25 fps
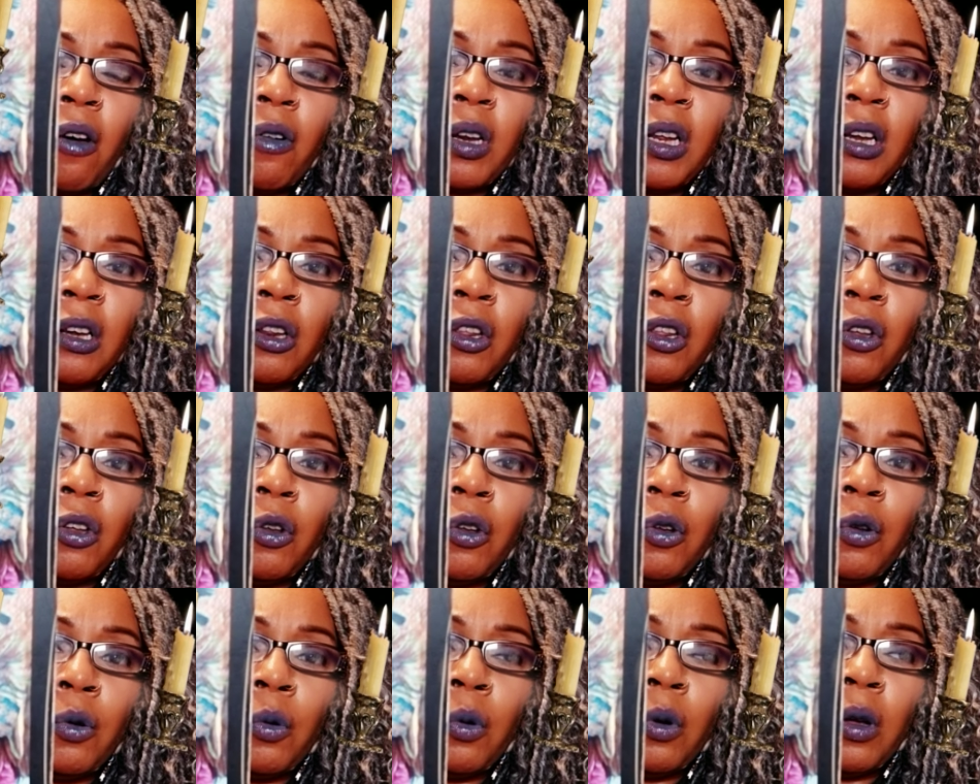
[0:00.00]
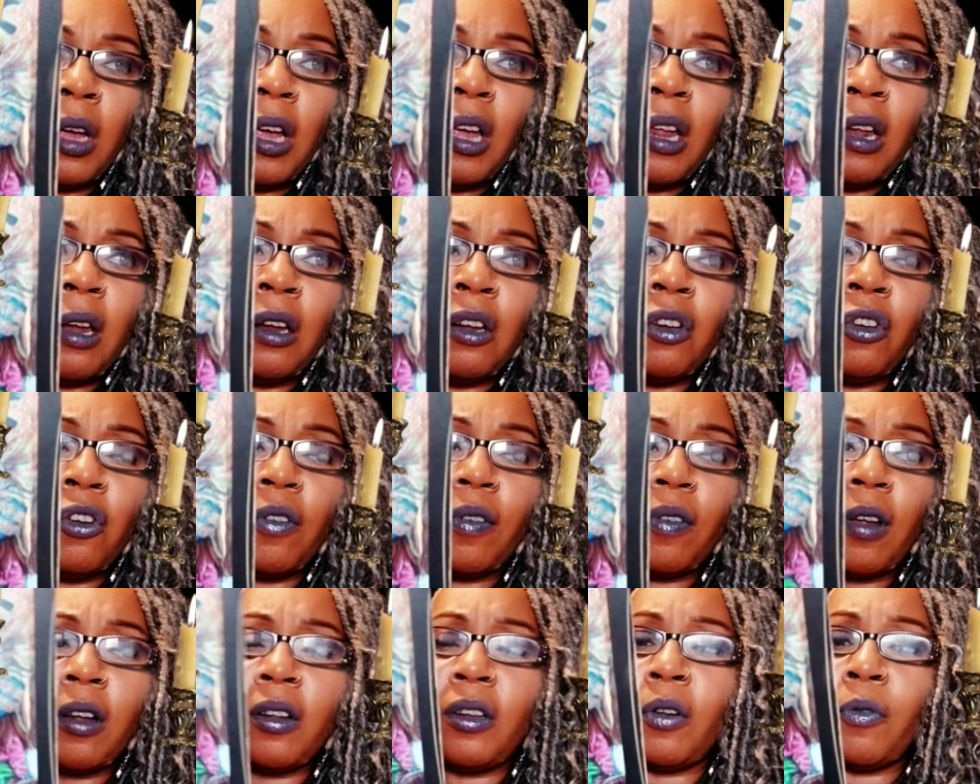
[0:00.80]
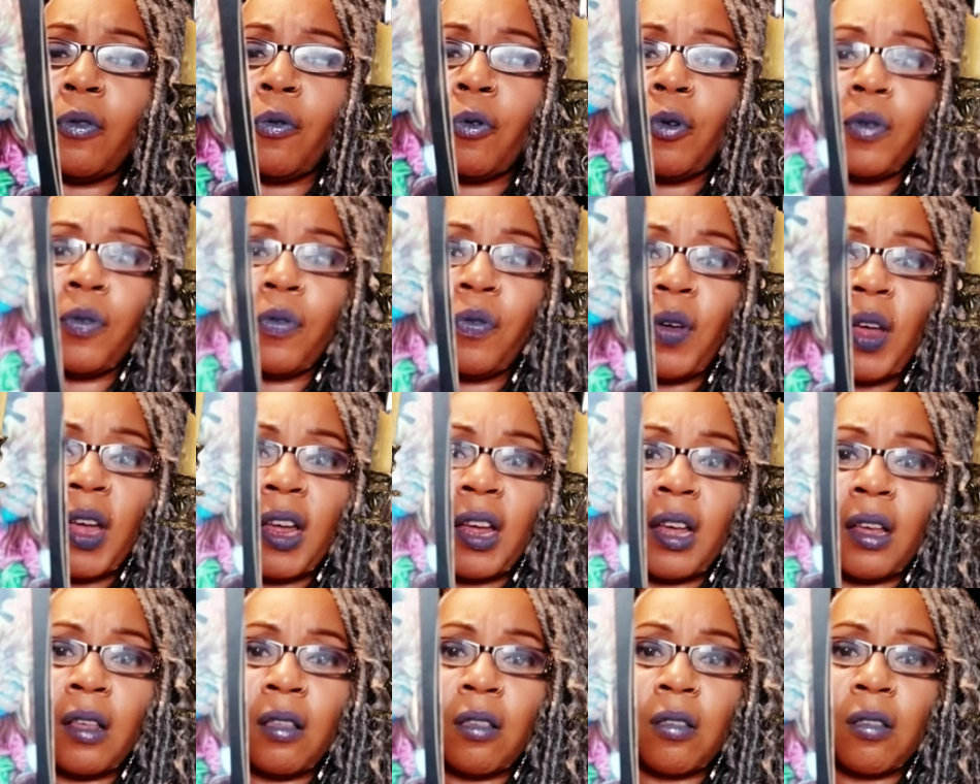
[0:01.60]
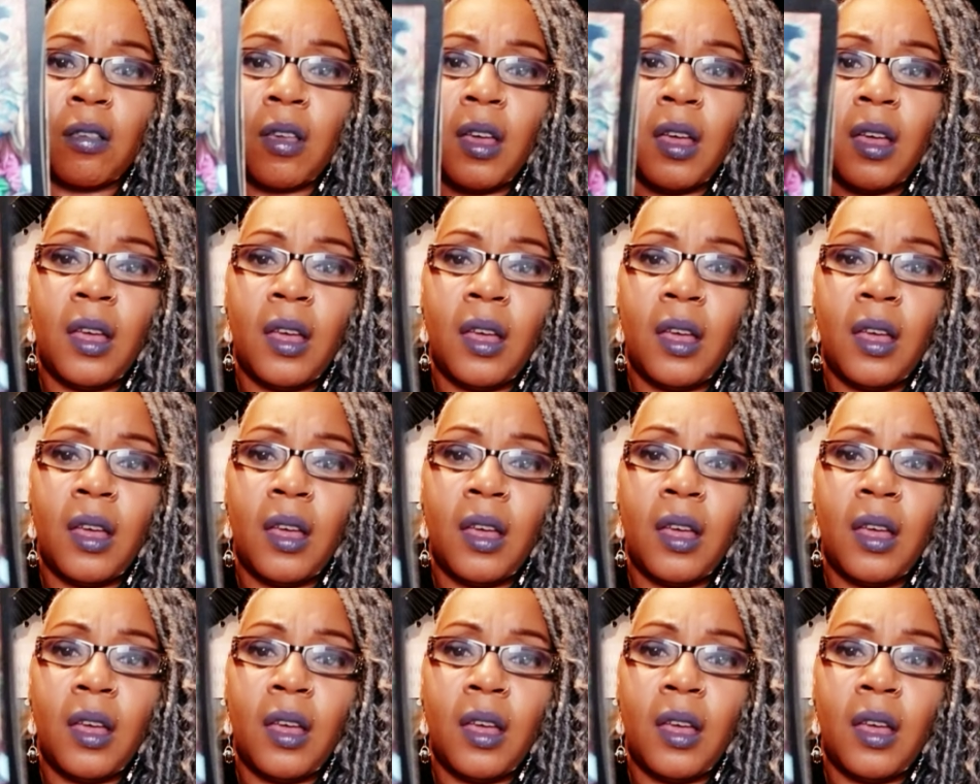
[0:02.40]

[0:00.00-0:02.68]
in you in a different phase.